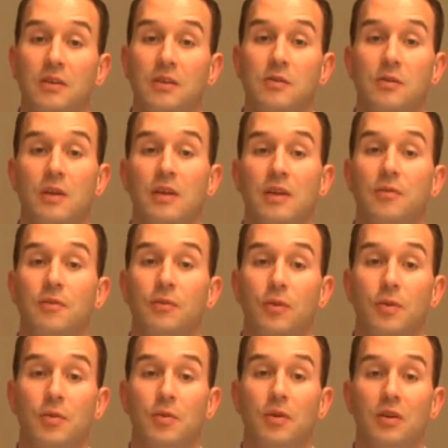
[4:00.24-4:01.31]
so that the
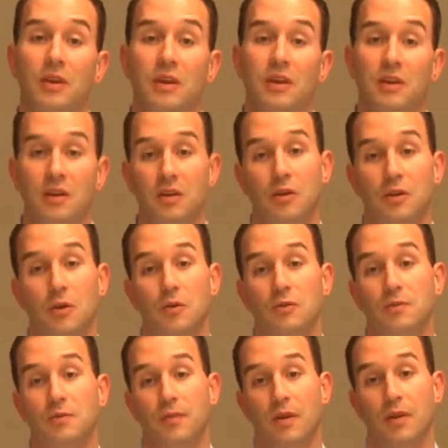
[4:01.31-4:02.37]
fluorimeter lid can
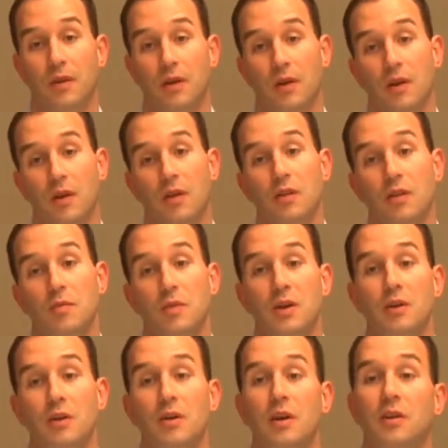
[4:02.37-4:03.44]
close. The
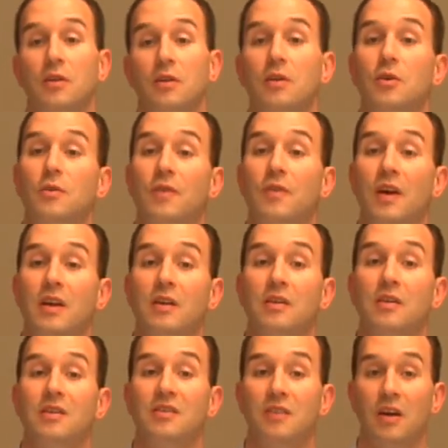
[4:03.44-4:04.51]
meter and cuvette
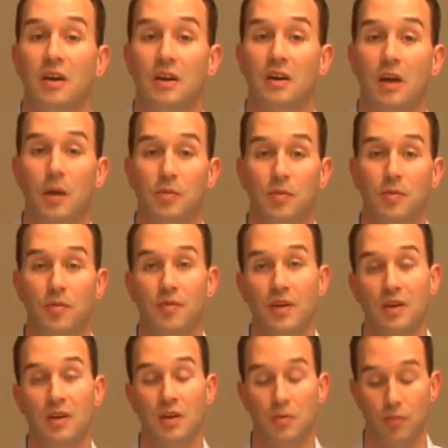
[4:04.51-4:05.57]
design help to
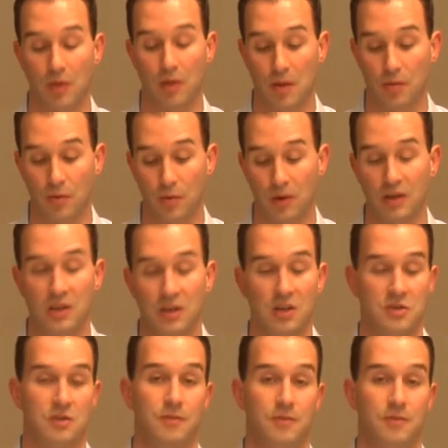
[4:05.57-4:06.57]
prevent improper orientation.